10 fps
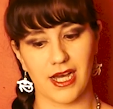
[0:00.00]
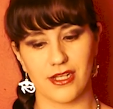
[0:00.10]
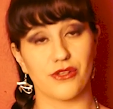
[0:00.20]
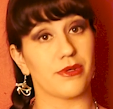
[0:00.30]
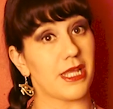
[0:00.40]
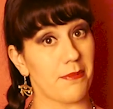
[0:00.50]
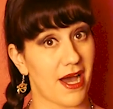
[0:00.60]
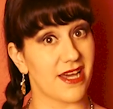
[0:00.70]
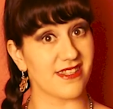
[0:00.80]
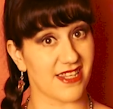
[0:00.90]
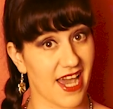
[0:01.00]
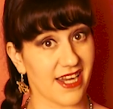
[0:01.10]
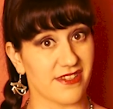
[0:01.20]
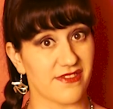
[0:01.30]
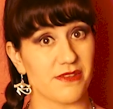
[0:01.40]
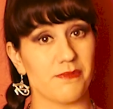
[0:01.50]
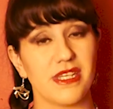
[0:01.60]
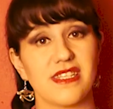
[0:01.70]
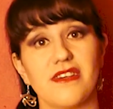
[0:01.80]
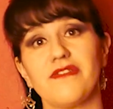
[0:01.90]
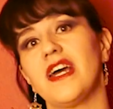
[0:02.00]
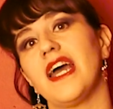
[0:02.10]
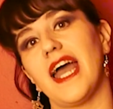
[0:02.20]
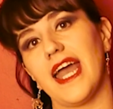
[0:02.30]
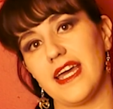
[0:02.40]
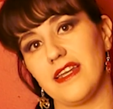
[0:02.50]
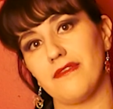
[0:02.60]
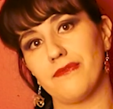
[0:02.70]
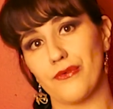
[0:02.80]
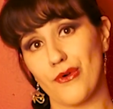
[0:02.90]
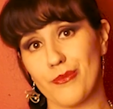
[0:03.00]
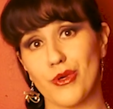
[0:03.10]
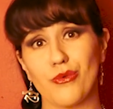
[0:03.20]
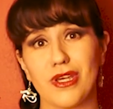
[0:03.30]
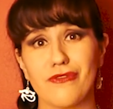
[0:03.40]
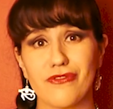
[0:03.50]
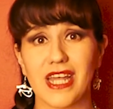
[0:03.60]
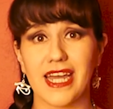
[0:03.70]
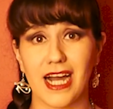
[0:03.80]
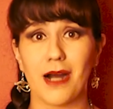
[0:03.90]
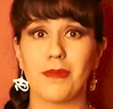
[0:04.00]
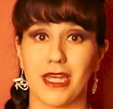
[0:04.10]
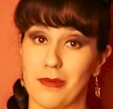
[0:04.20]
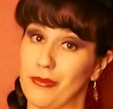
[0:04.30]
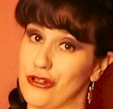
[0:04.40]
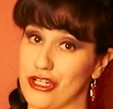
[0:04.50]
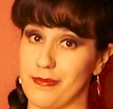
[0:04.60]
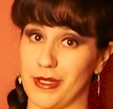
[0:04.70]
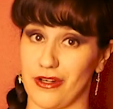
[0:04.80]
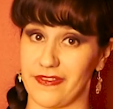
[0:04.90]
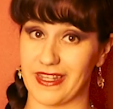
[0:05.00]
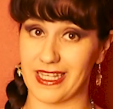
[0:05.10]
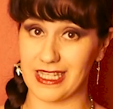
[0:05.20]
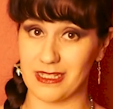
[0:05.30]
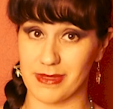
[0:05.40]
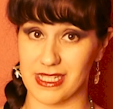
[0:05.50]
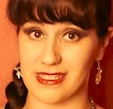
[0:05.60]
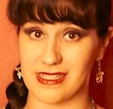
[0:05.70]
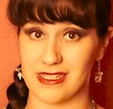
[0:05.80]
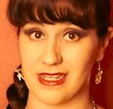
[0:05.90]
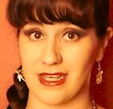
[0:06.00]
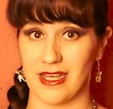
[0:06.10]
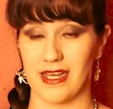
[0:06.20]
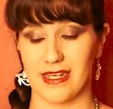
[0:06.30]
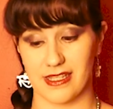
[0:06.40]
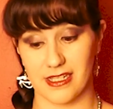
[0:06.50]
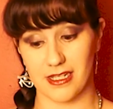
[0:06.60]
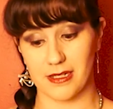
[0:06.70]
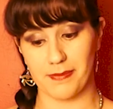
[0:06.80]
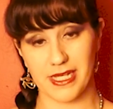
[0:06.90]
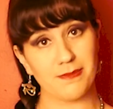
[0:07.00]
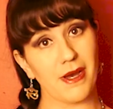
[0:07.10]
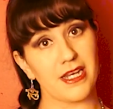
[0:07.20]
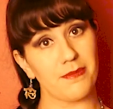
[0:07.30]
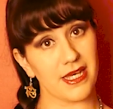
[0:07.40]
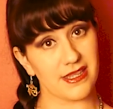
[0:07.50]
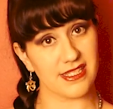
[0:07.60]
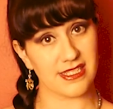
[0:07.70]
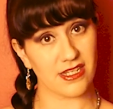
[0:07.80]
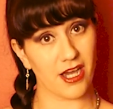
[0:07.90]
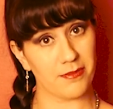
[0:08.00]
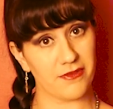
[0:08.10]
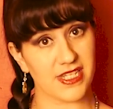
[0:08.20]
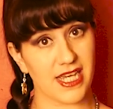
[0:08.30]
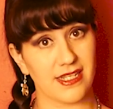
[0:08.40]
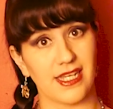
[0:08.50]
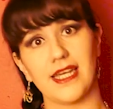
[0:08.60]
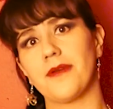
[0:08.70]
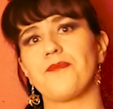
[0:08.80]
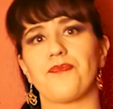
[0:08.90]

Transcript: doing their part as an active submissive and inform you if they are being pushed beyond their limits. The best part about this type of technique